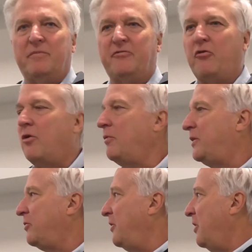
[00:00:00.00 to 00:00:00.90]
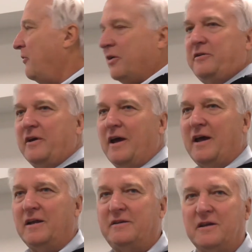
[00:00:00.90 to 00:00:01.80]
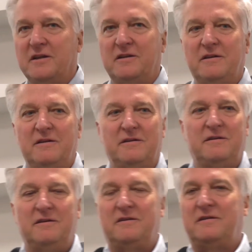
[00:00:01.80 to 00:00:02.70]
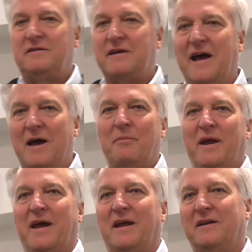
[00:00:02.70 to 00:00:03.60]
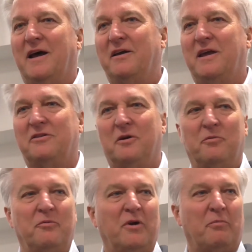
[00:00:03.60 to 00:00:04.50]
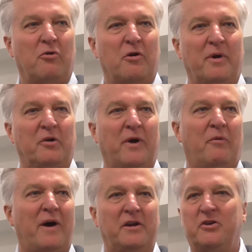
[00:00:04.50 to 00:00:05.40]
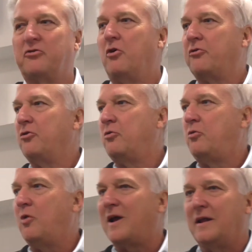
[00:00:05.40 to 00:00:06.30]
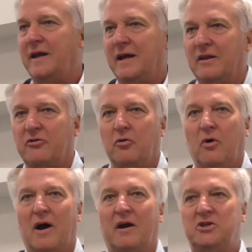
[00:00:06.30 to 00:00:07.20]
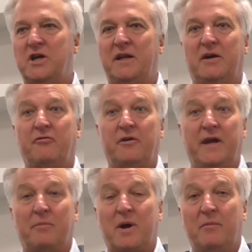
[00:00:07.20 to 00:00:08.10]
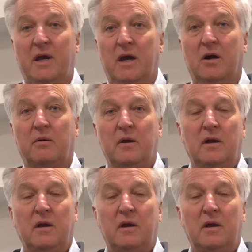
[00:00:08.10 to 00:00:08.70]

Before we turn it over to Tom and get the real program underway, I wanted to just go quickly through our agenda for the upcoming year.